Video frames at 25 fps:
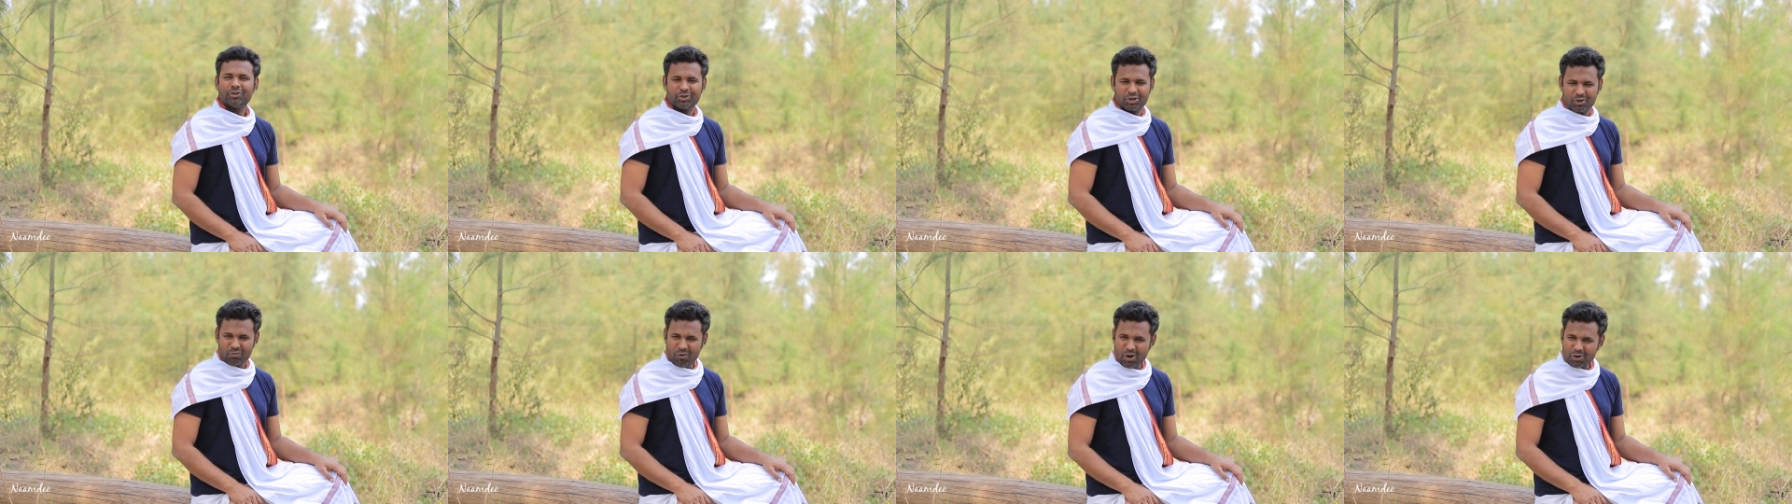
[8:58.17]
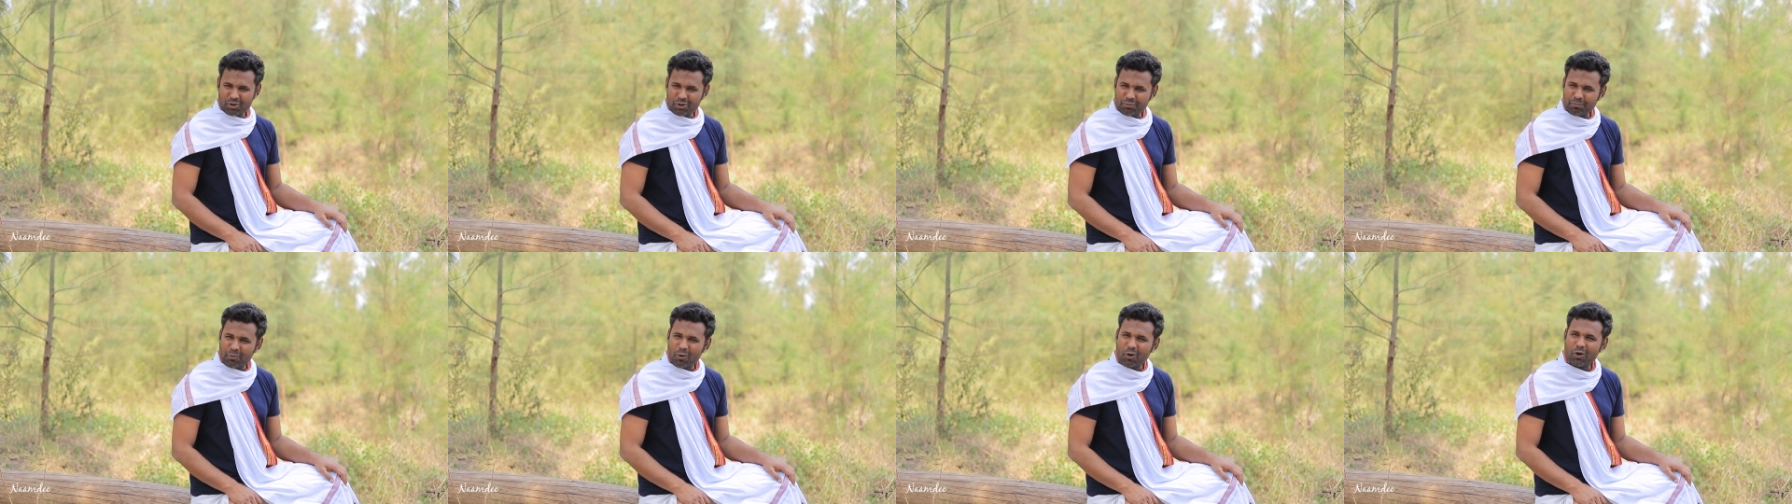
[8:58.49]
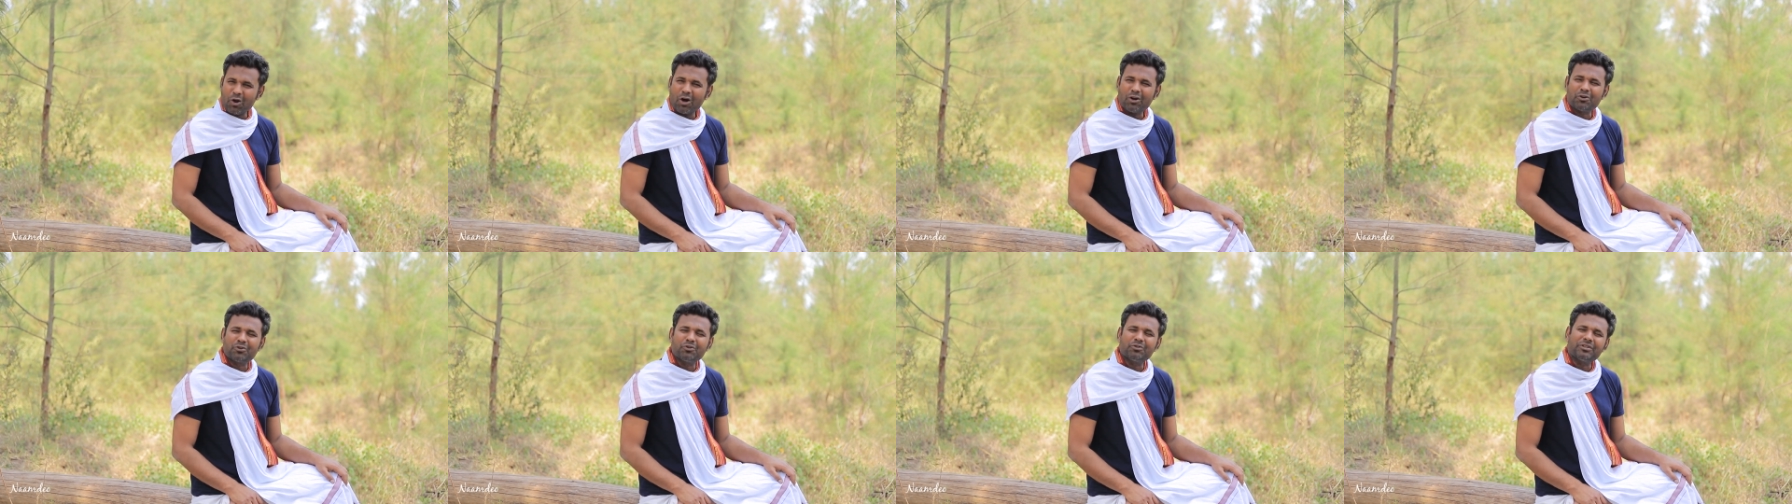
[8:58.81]
Do you want to
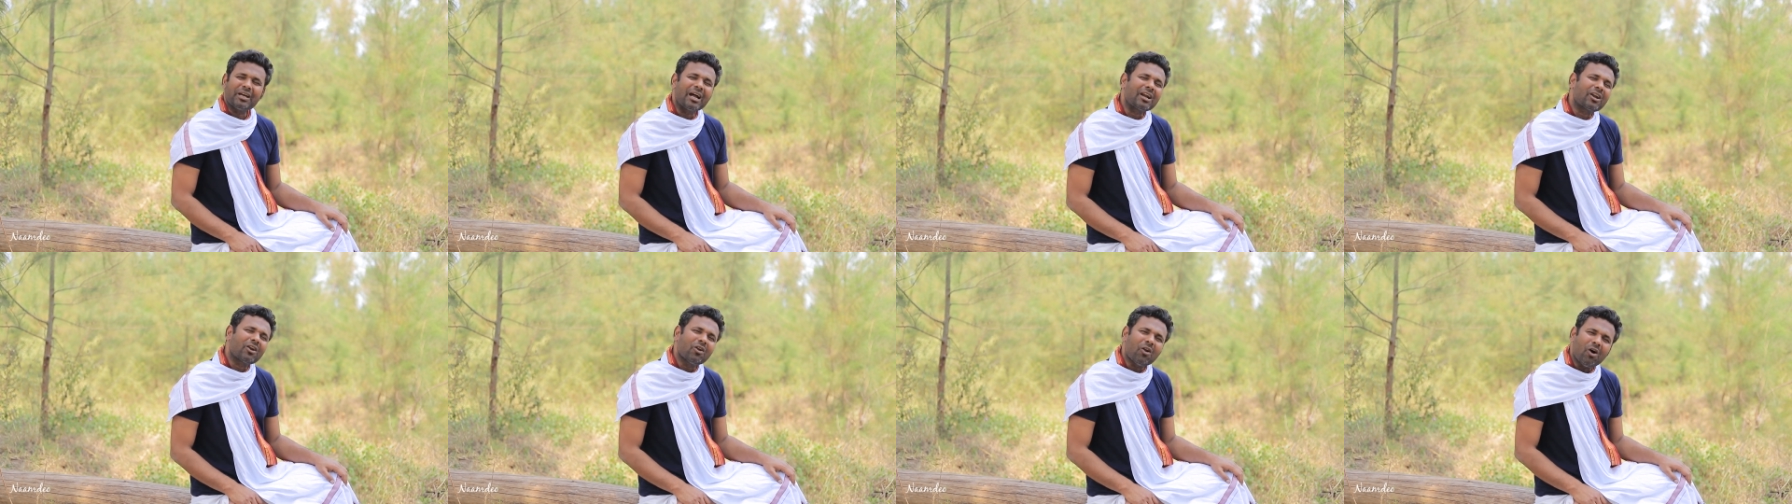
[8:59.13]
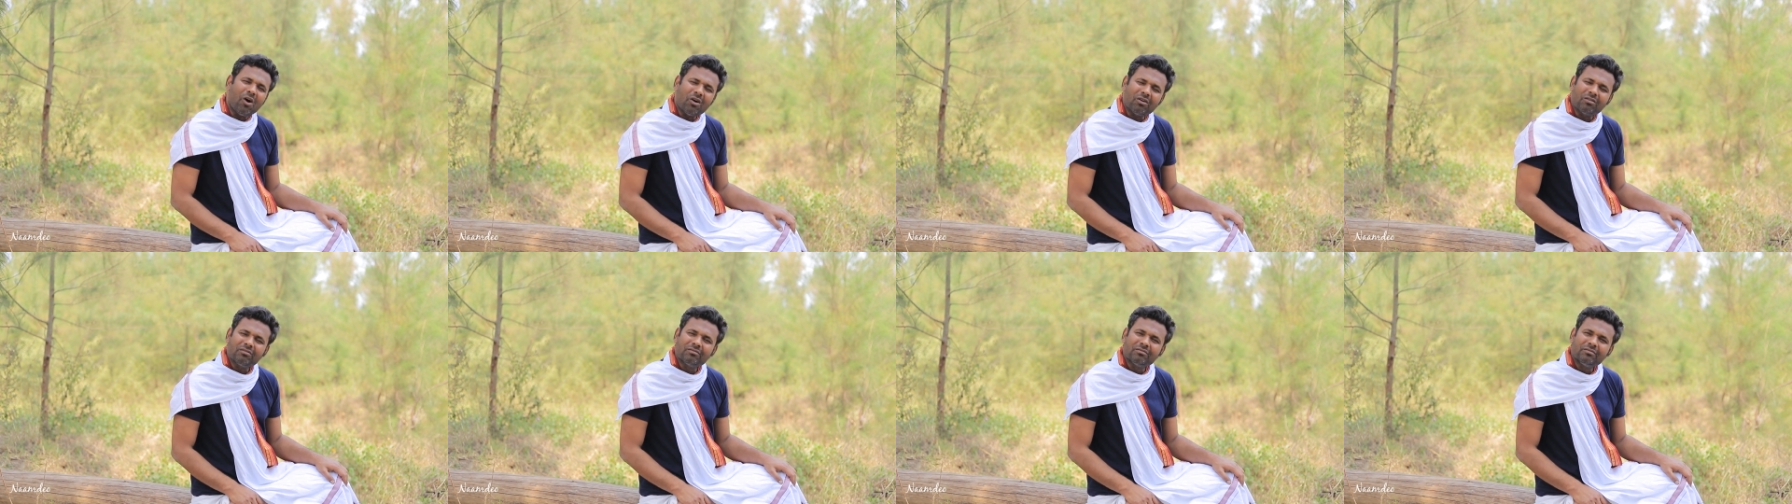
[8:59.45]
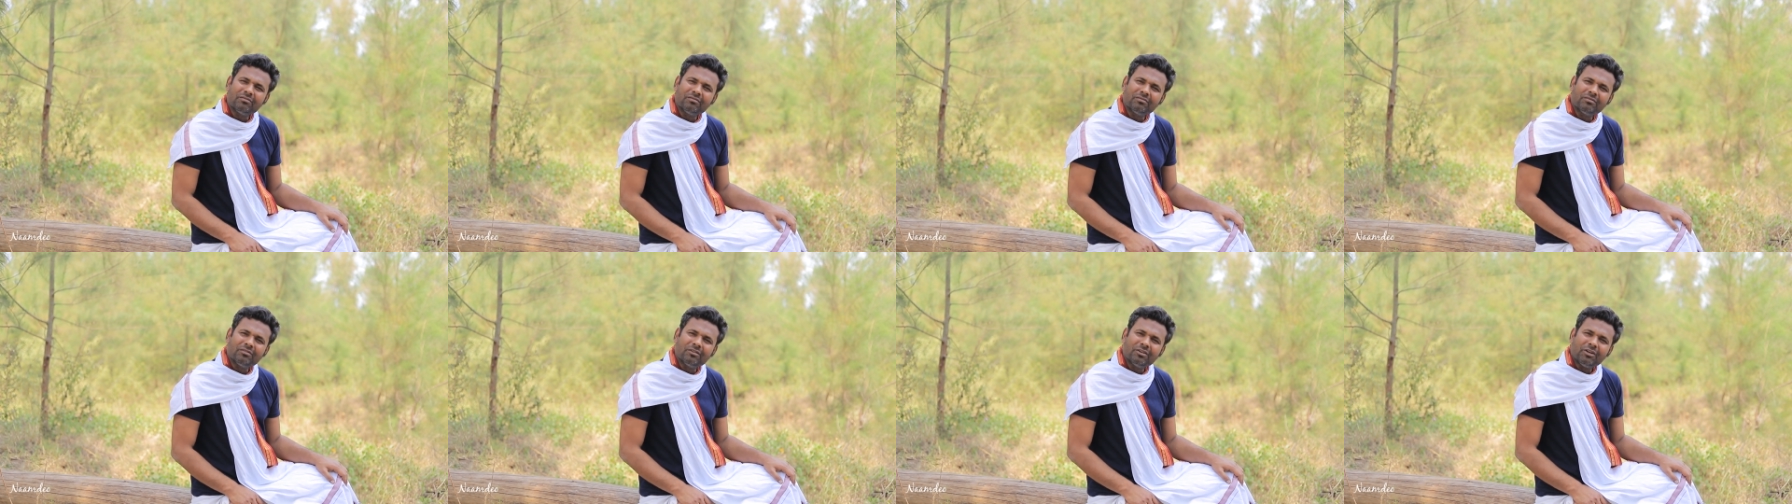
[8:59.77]
prolong to that long?
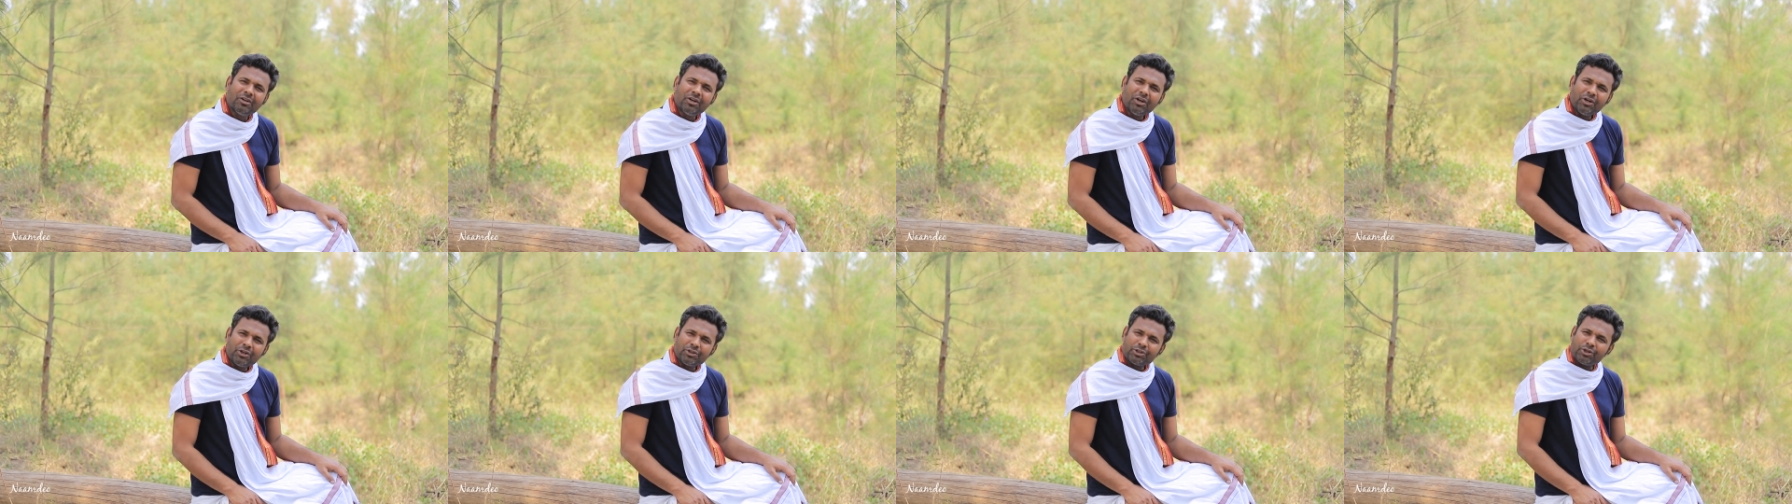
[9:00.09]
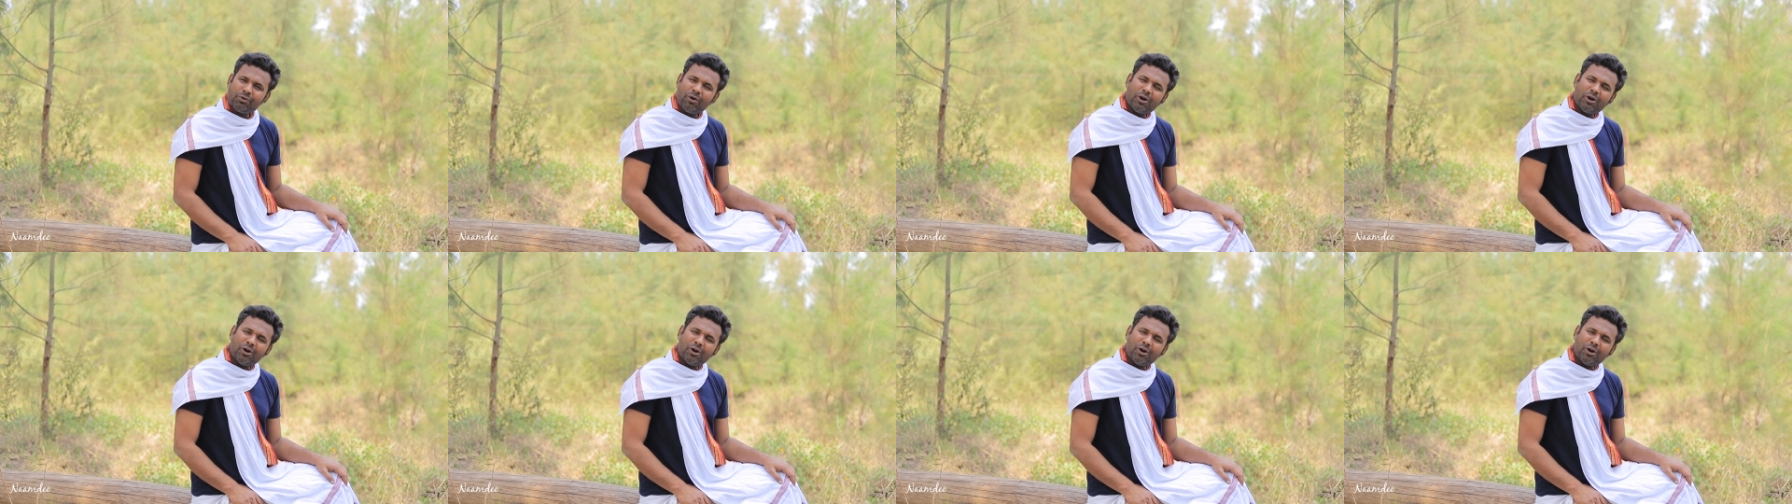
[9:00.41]
Do